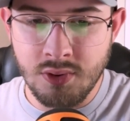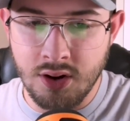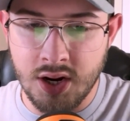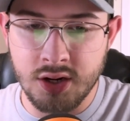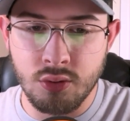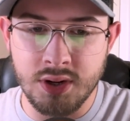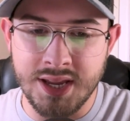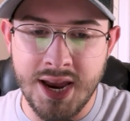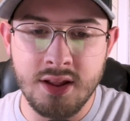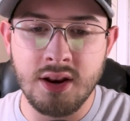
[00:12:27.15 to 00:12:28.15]
I
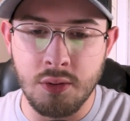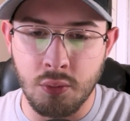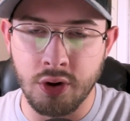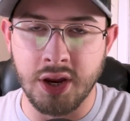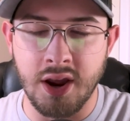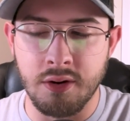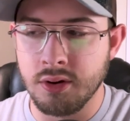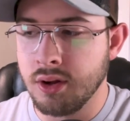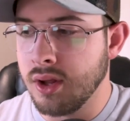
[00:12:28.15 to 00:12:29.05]
created a workout